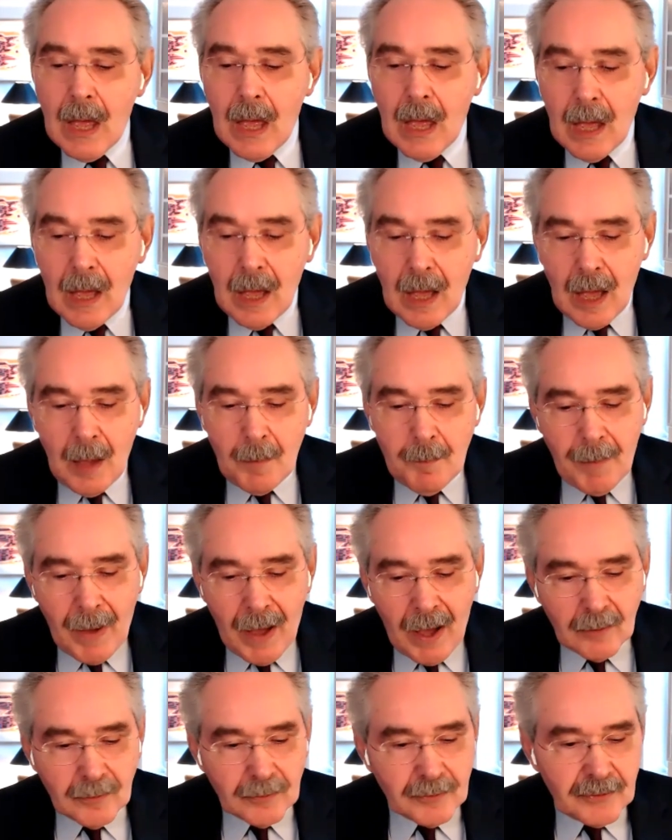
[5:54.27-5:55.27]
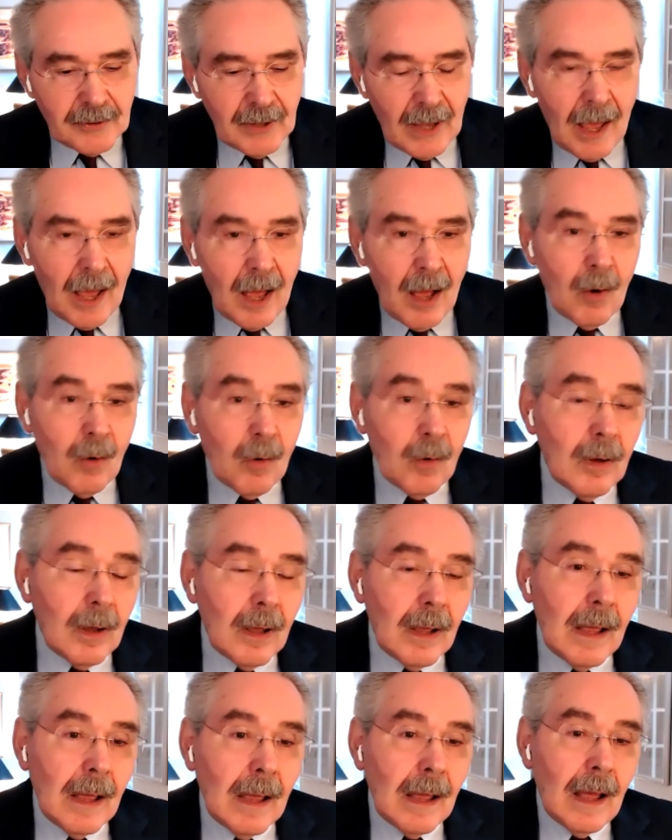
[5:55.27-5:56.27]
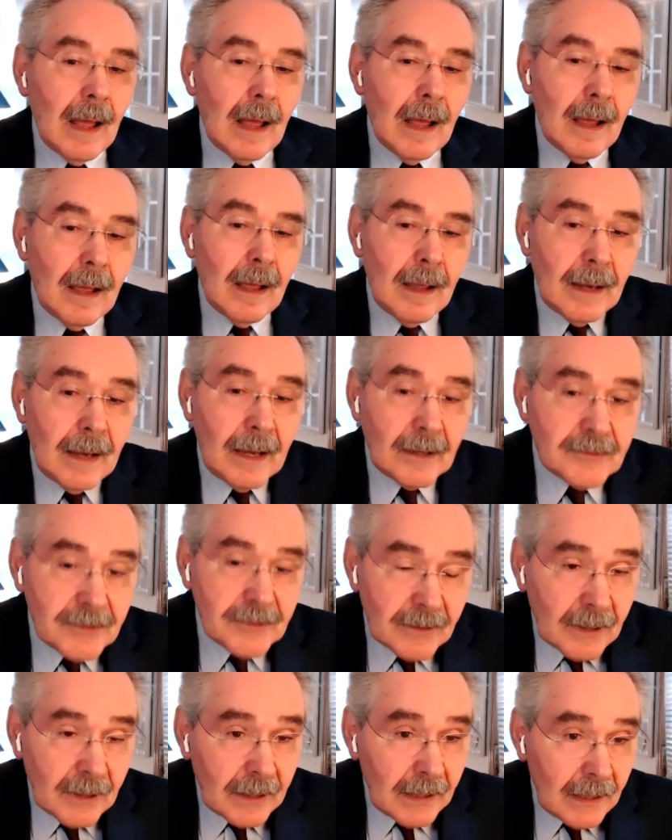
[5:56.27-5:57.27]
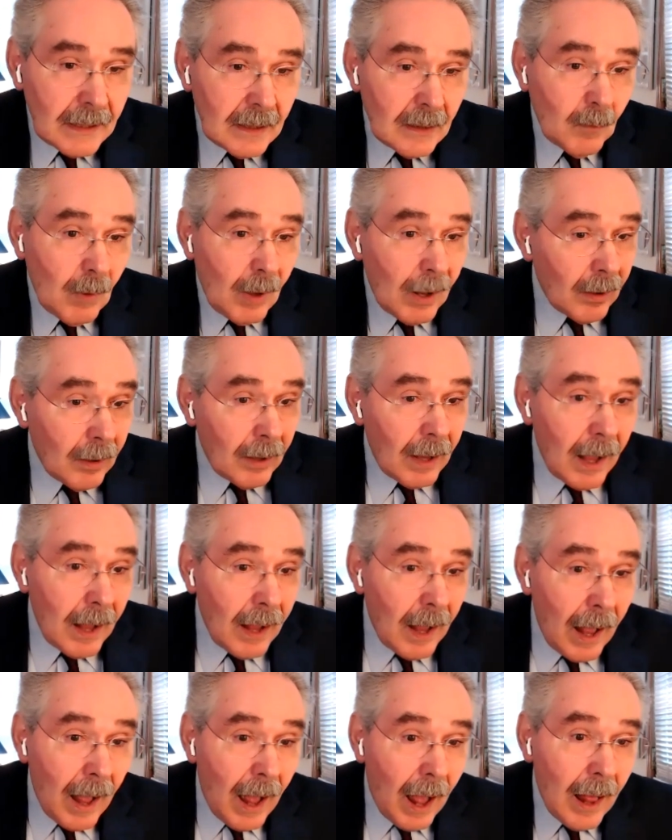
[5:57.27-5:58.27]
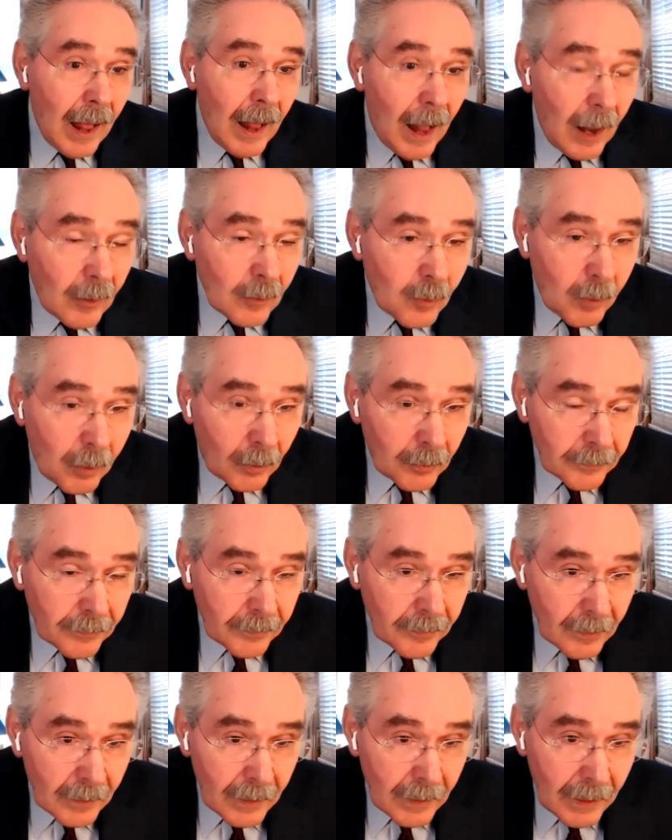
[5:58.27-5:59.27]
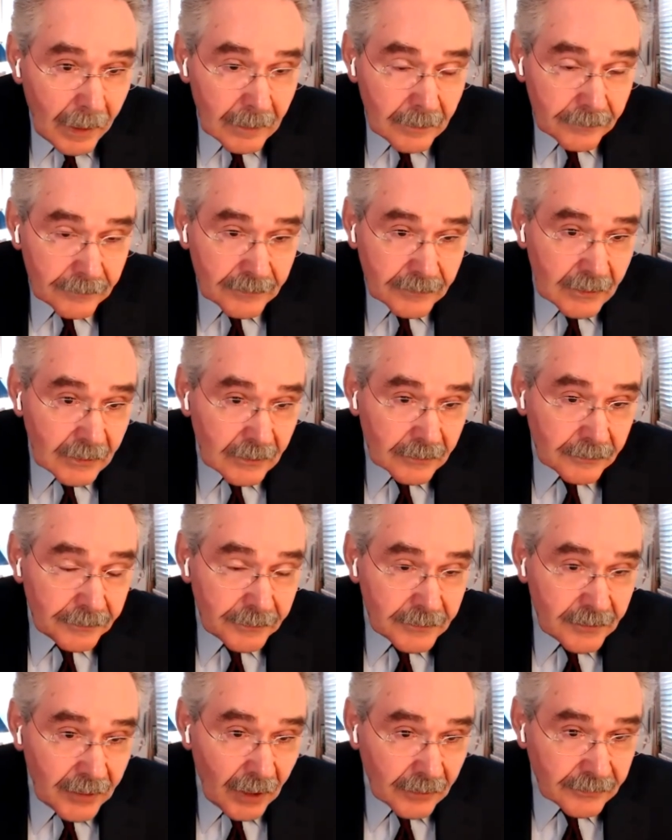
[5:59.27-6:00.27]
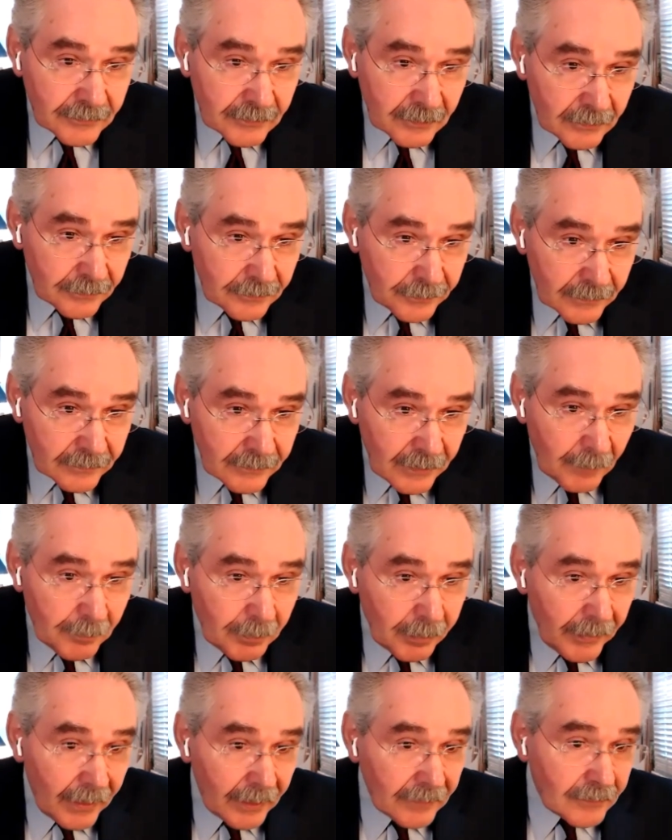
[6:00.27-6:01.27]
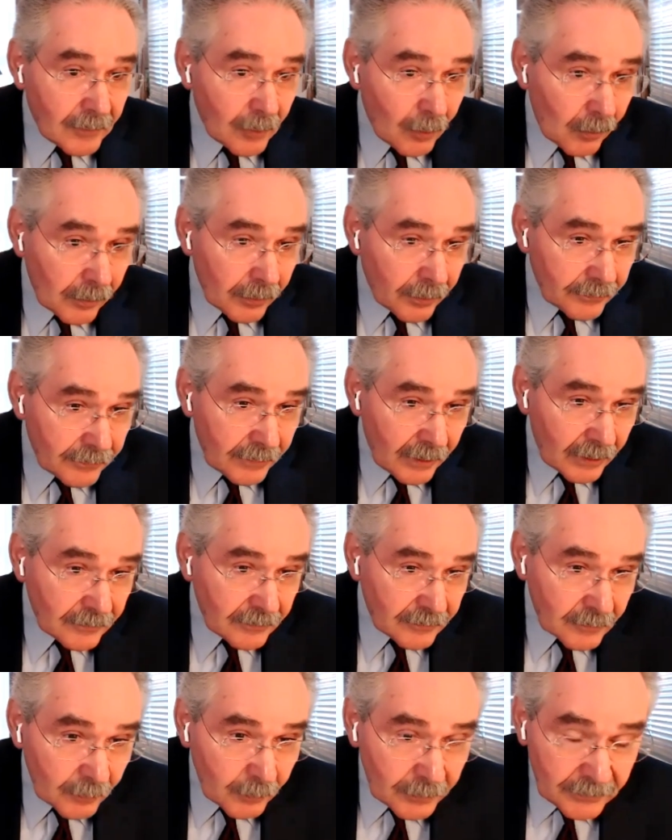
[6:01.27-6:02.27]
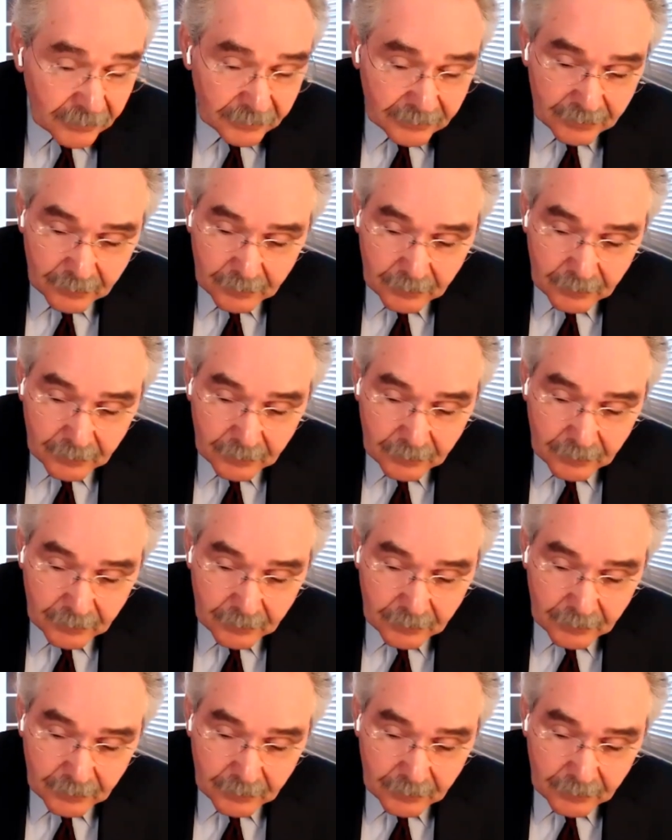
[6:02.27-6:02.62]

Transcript: about how allegedly, well, I'll quote the head of Sikhs for Justice, for example. That's the organization which, as